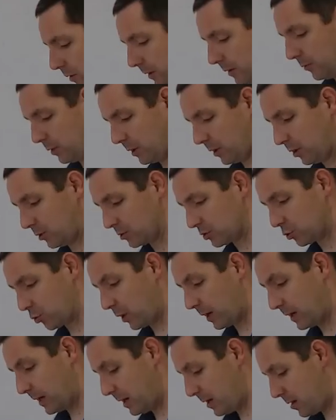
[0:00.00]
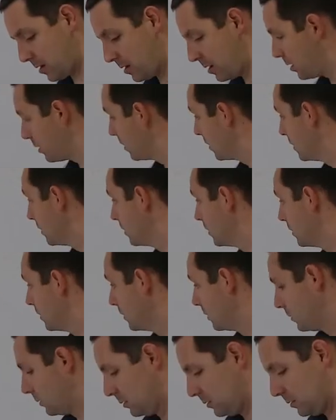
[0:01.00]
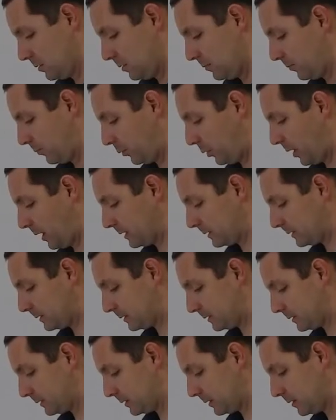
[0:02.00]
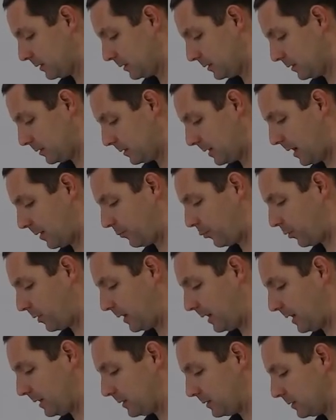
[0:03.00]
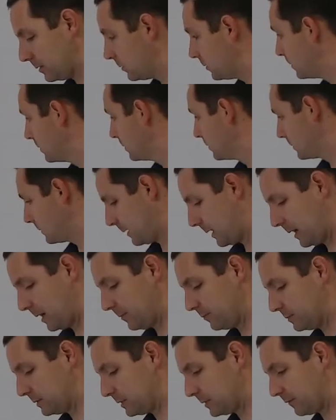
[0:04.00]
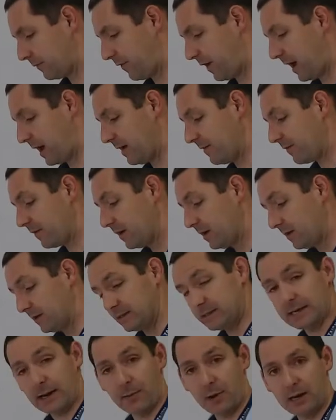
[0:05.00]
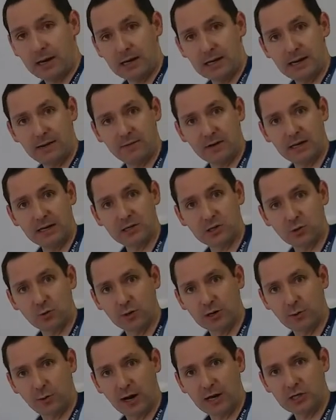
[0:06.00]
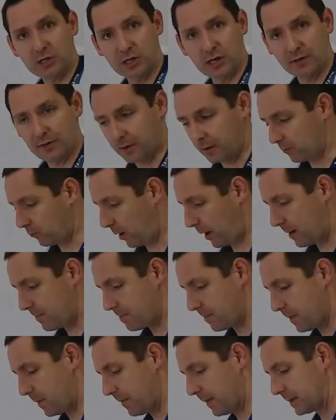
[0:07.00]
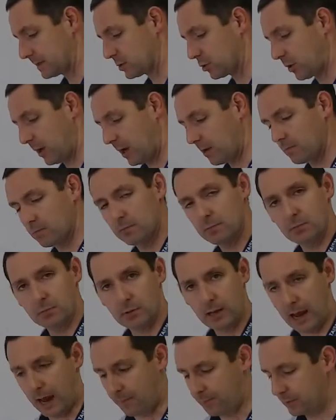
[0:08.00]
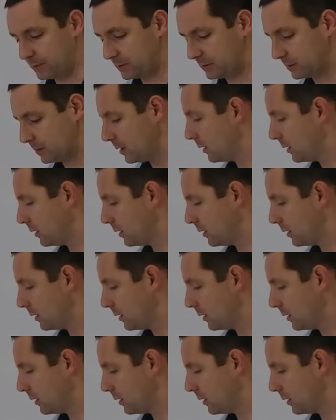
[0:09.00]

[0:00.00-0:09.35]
Here we go, 20 plus 9.8 times 5. This time I didn't even need to rearrange anything, right? And that's okay, it happens.